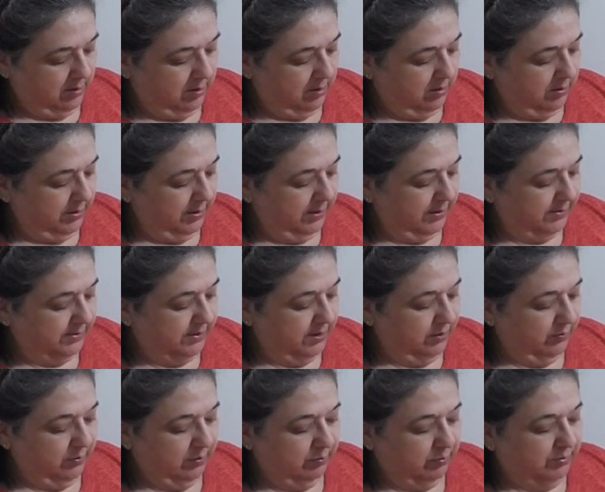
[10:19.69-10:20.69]
Okay, it's not a
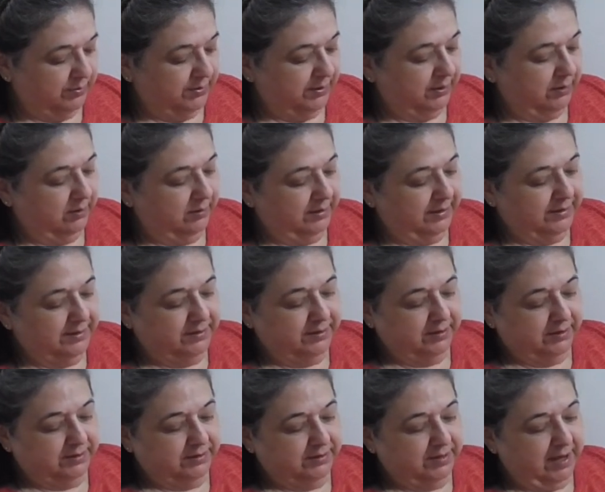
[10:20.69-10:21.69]
rubber seal. It's
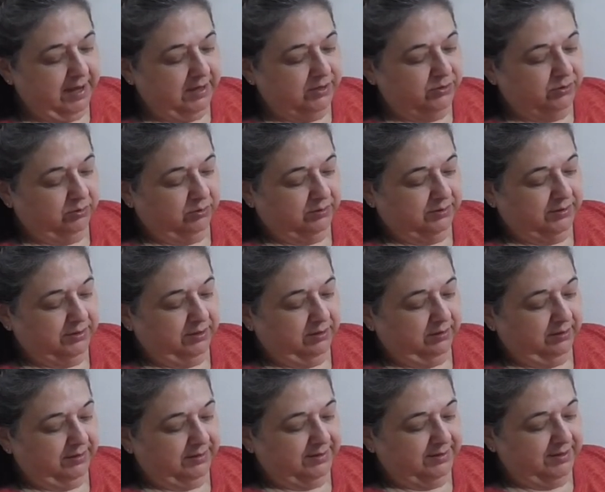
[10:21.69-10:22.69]
the actual seal
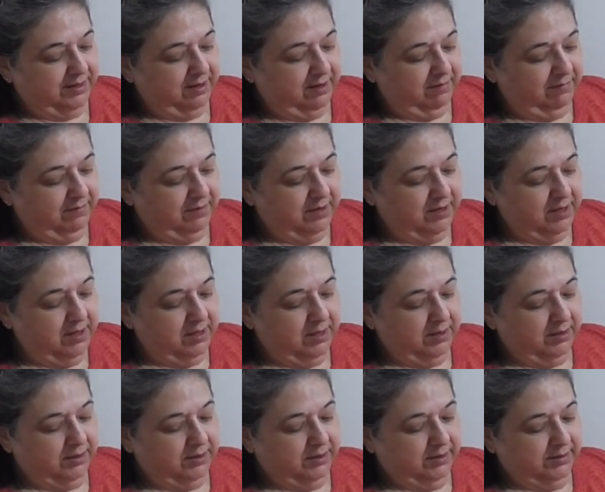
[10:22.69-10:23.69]
itself.
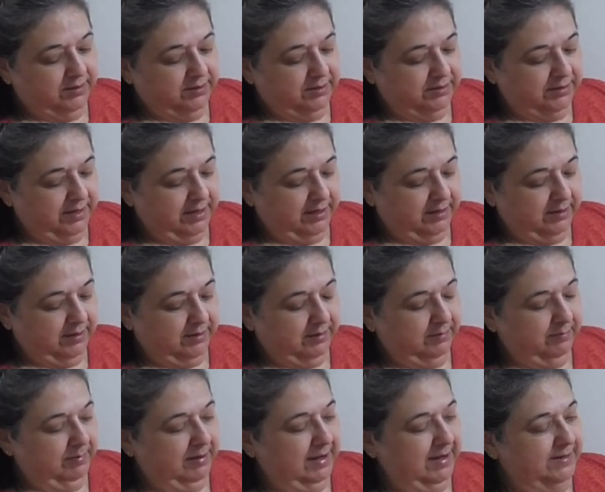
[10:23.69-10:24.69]
This is like a
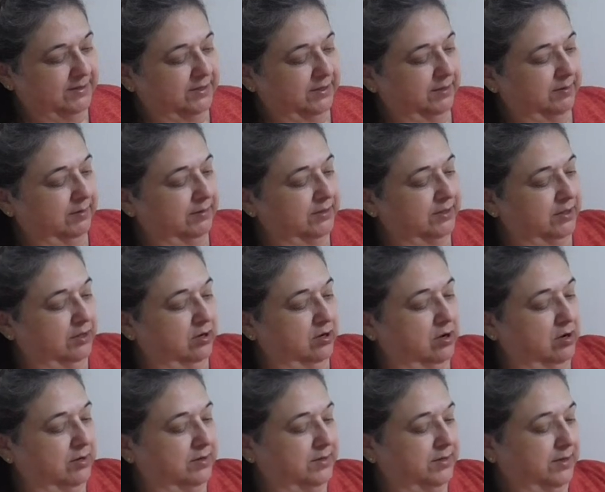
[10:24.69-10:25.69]
plastic
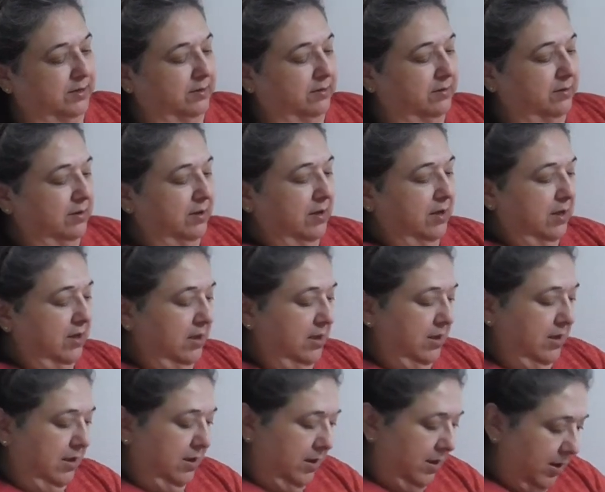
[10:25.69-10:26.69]
silicone seal.
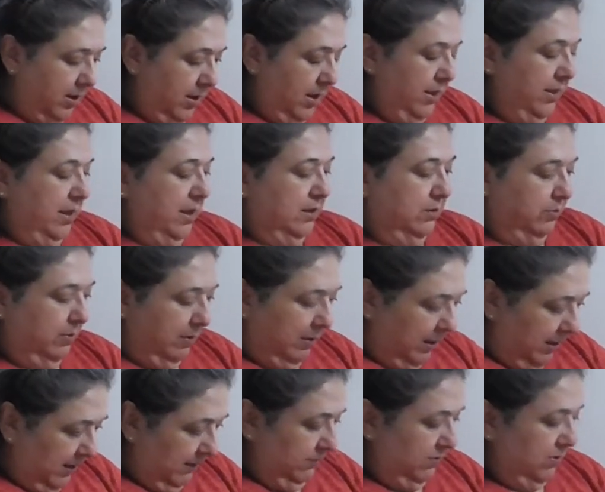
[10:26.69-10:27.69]
And that's what
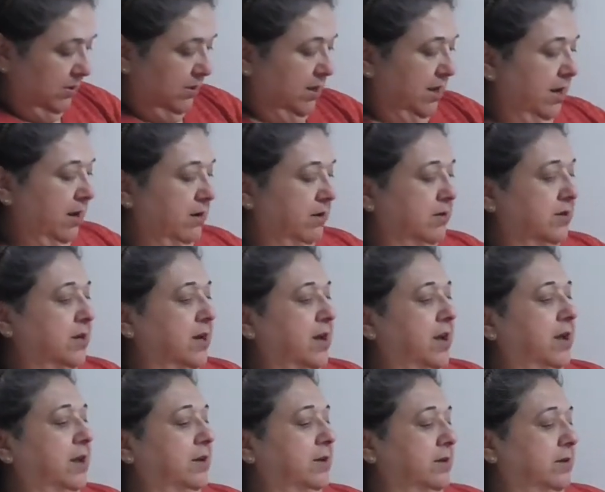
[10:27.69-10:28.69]
gives it the
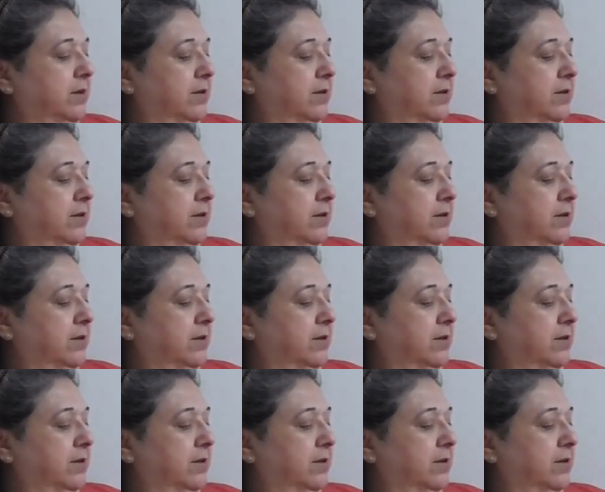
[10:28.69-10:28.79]
airtight.